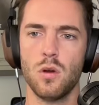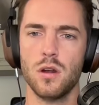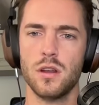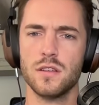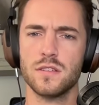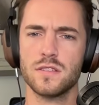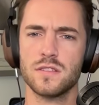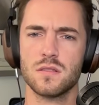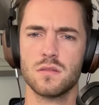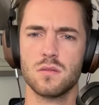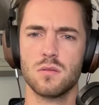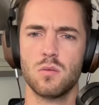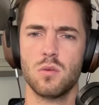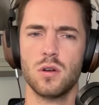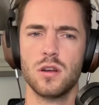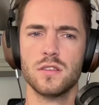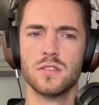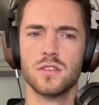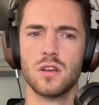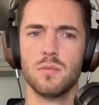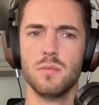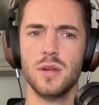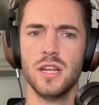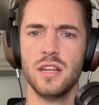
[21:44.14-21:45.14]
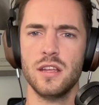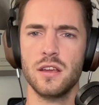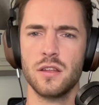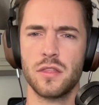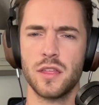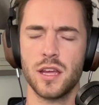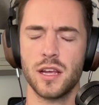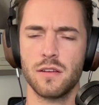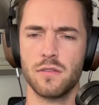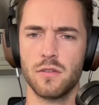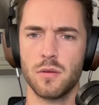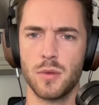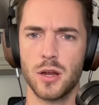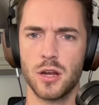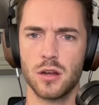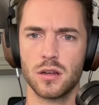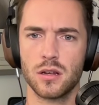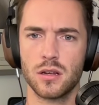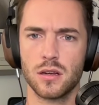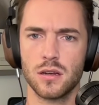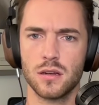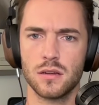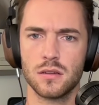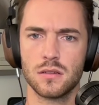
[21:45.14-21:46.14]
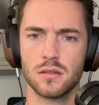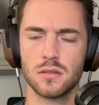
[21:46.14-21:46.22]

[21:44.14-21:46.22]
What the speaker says: does Armenia think of America?